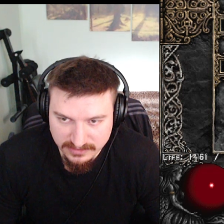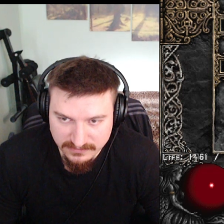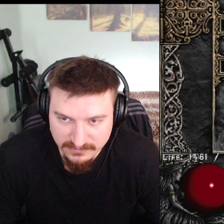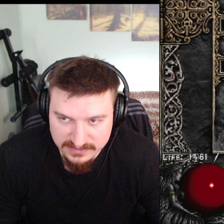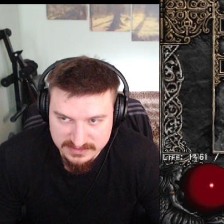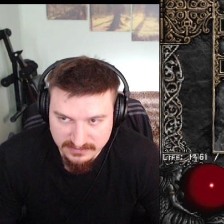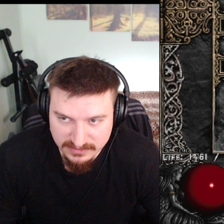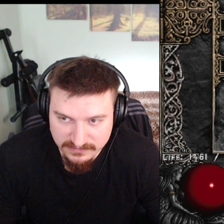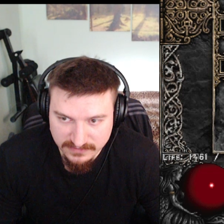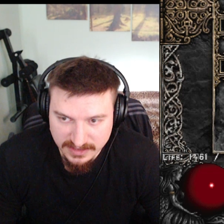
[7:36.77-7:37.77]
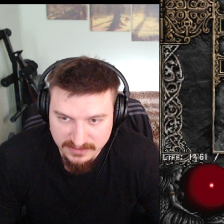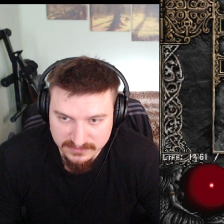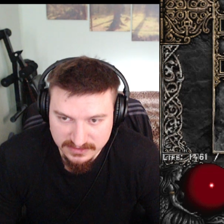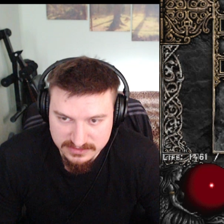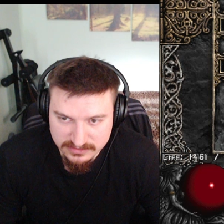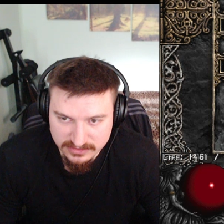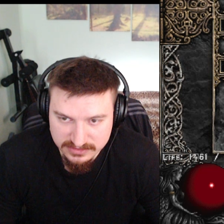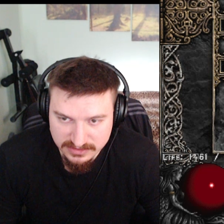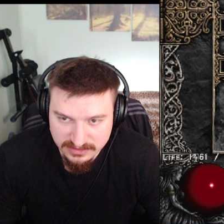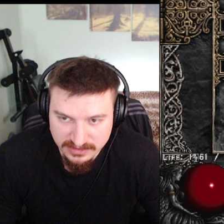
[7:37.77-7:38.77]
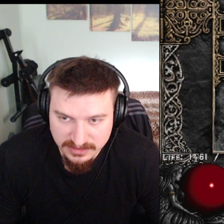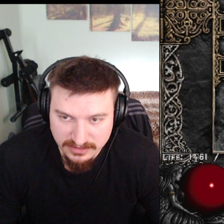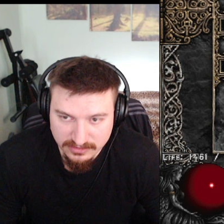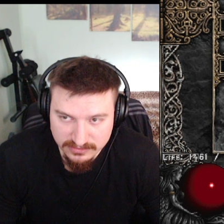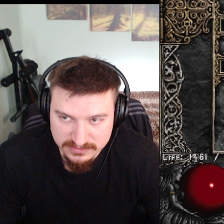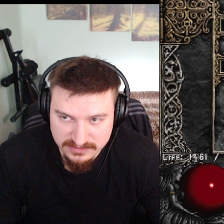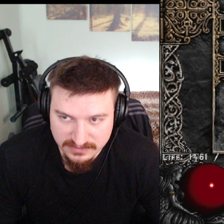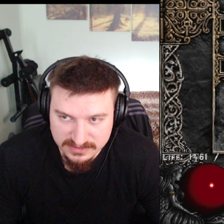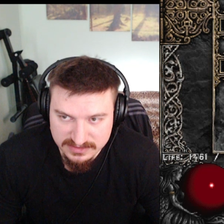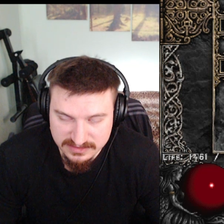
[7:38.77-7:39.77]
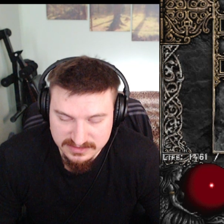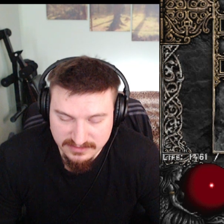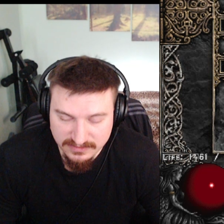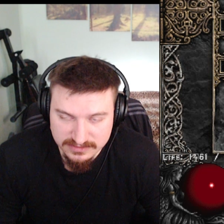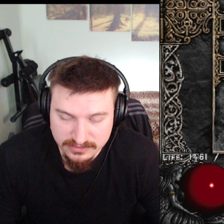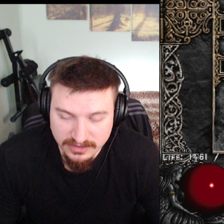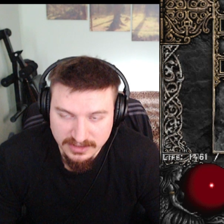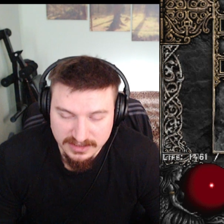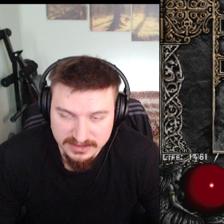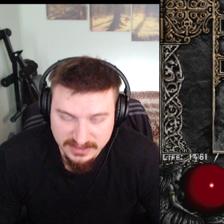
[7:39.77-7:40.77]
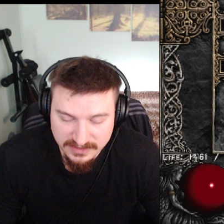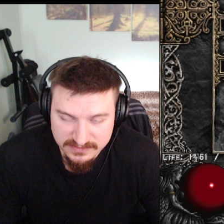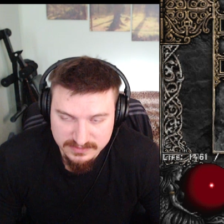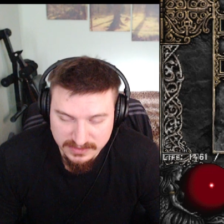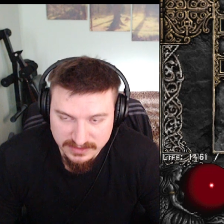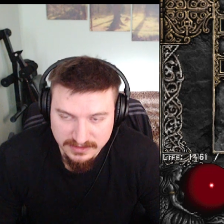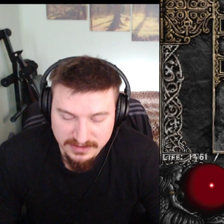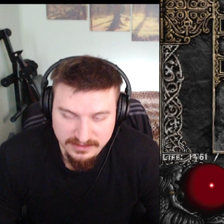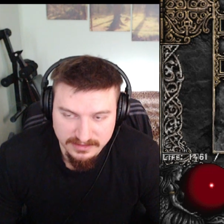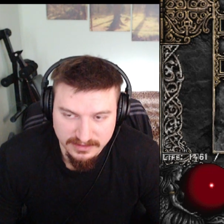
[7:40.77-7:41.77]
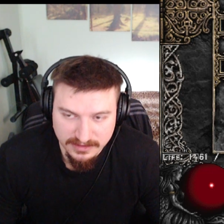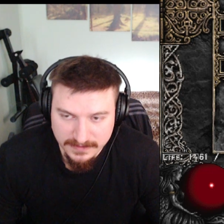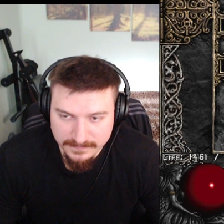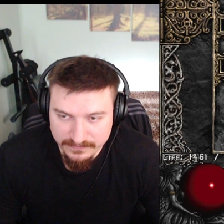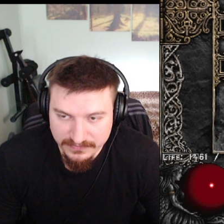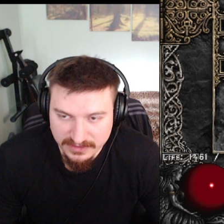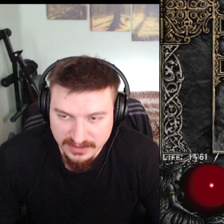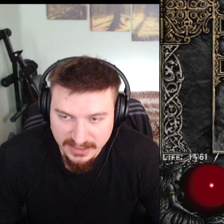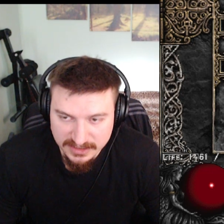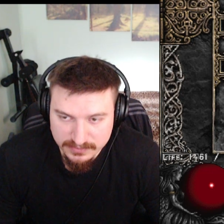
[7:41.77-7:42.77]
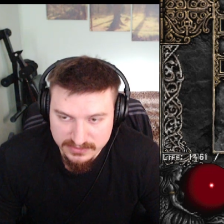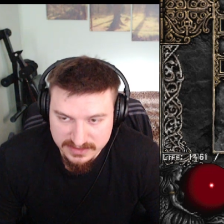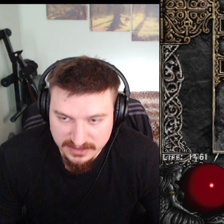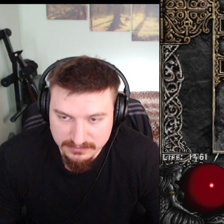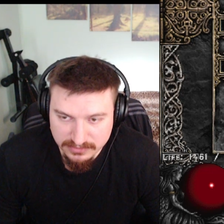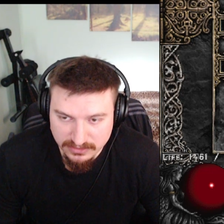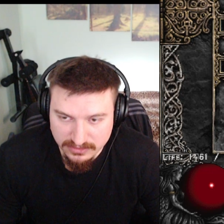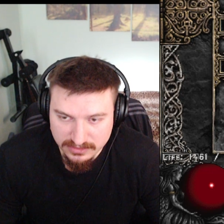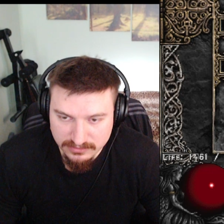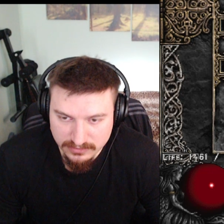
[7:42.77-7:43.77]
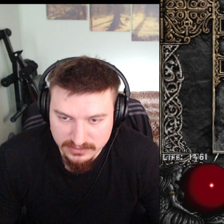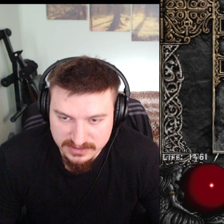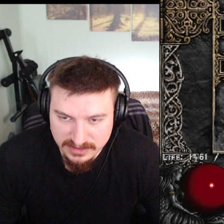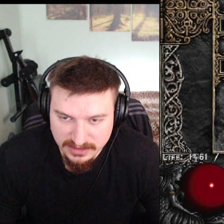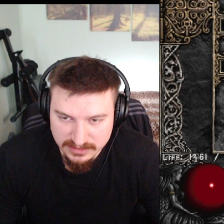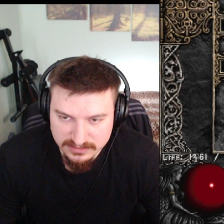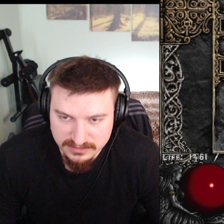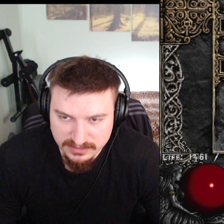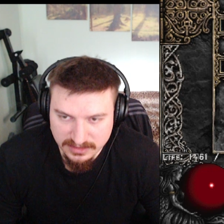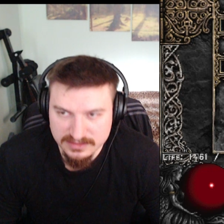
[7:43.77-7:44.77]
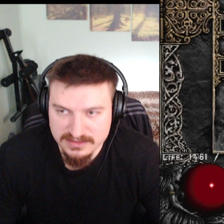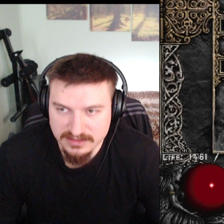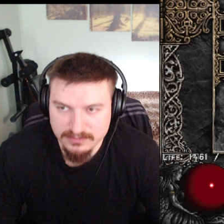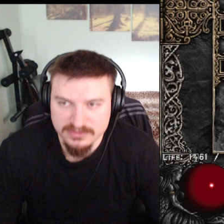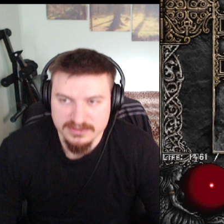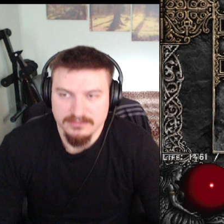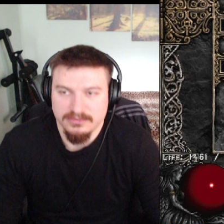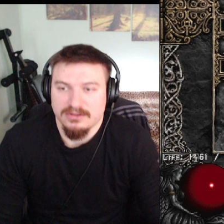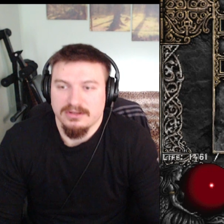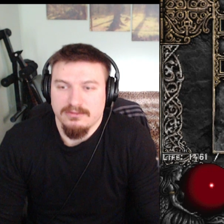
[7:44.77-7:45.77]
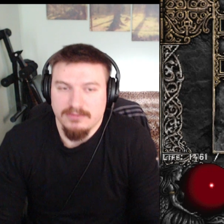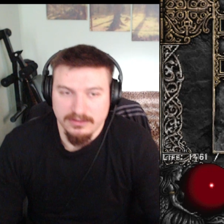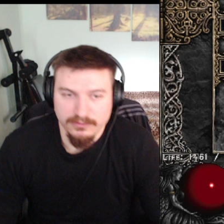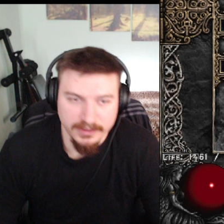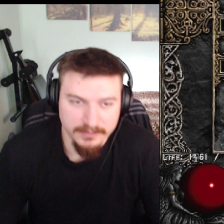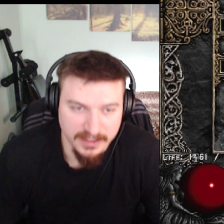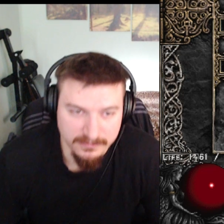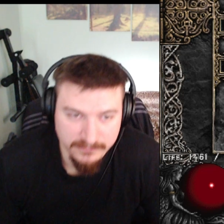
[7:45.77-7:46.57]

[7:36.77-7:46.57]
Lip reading: 75 dexterity, it goes to 67. So it gives me 8% block. What was that? 8? Yeah, it's 8% block. Wow, quick math.